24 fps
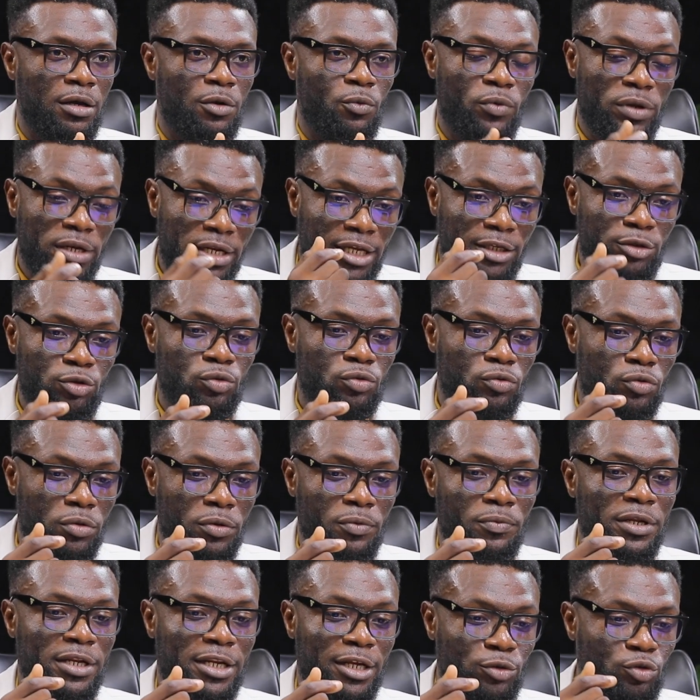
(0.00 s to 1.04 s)
We need
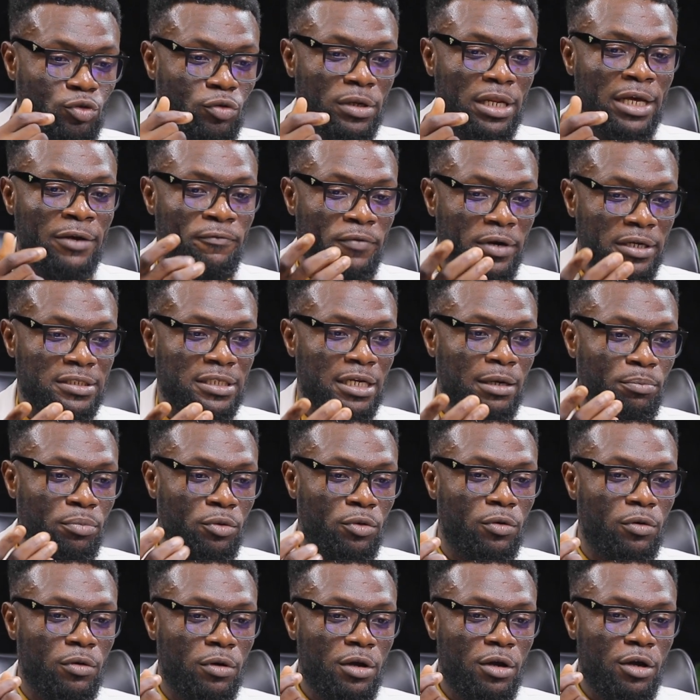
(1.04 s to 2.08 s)
to, like, for
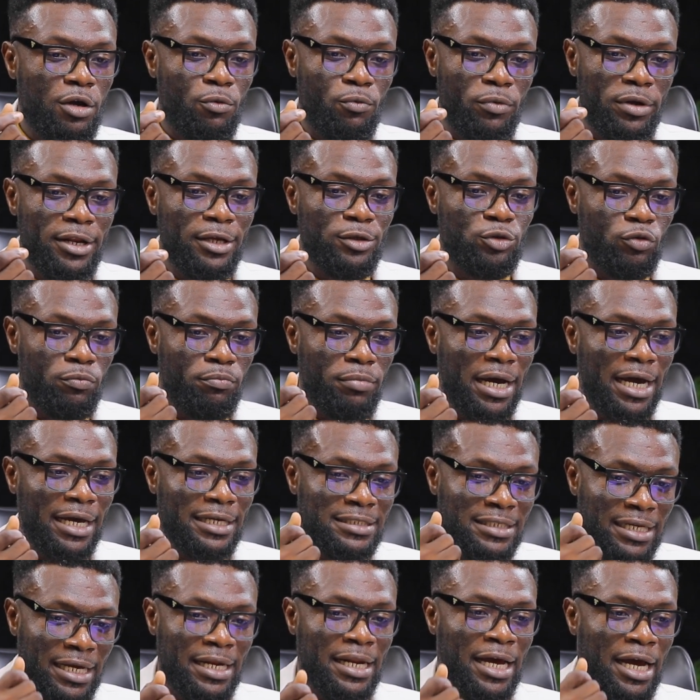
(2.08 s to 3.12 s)
example, we need to buy
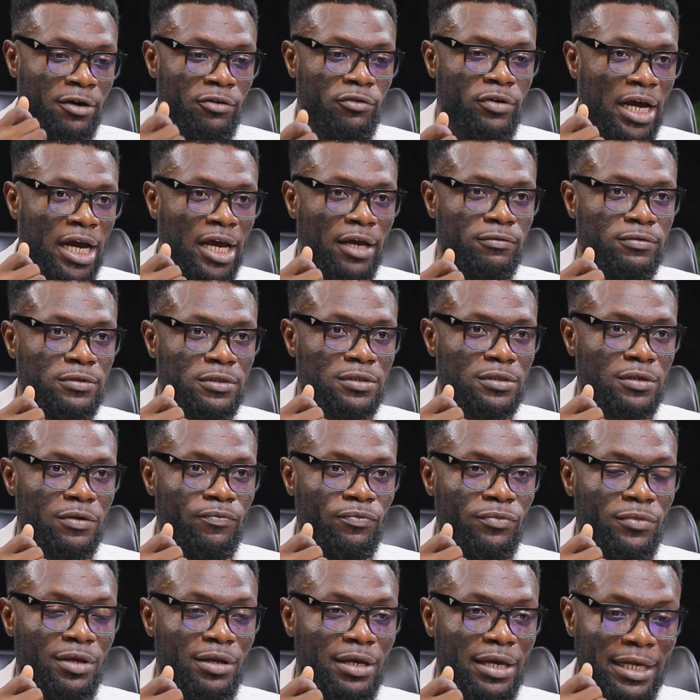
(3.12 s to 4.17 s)
10 hard drives.
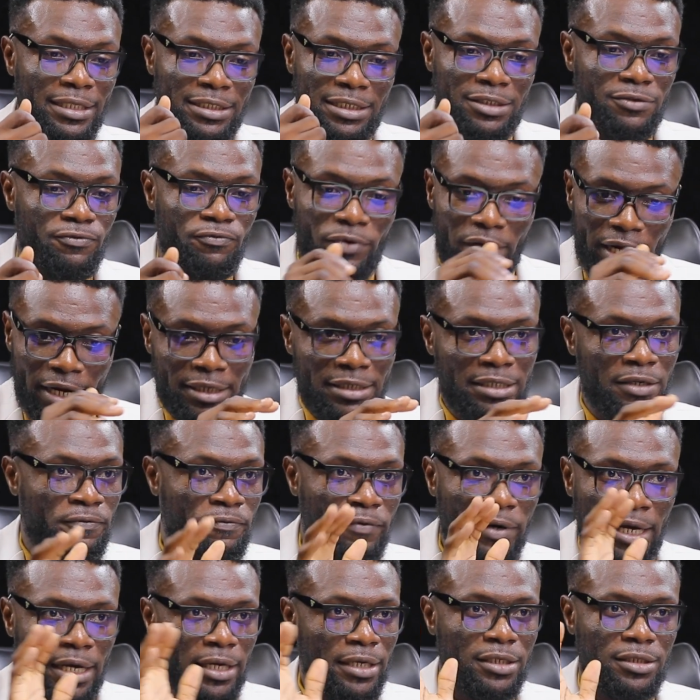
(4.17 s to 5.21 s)
It is very
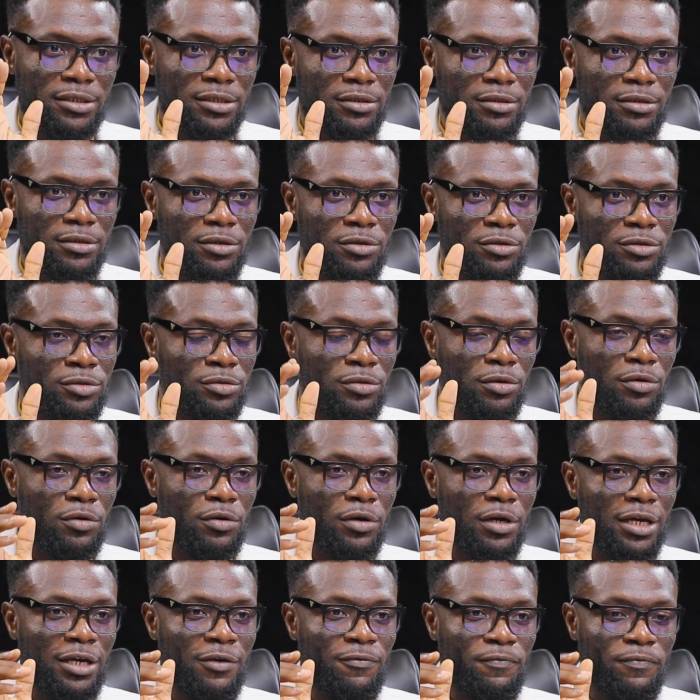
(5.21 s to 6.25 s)
defined.
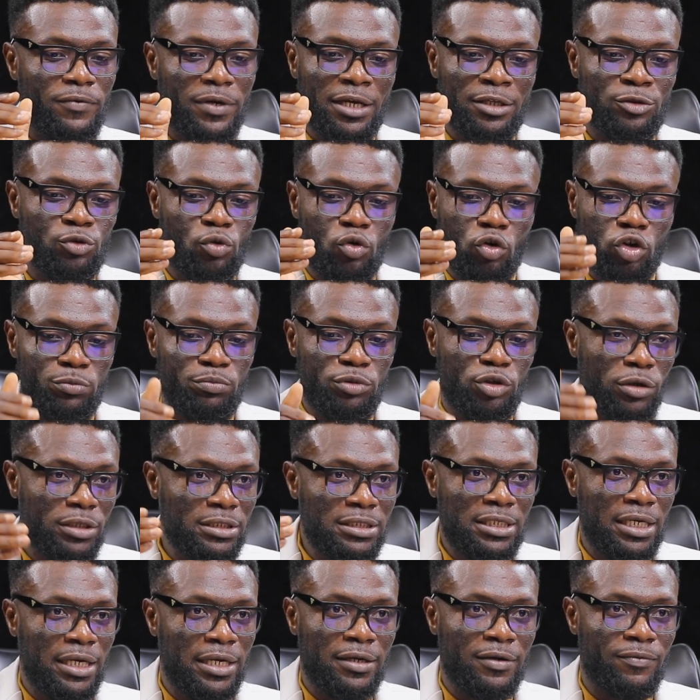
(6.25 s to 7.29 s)
So if it goes beyond
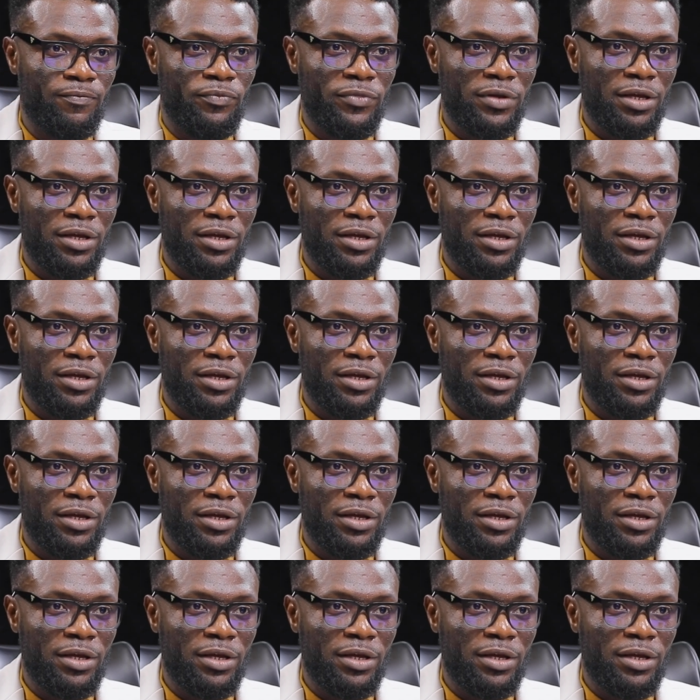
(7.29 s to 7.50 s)
10,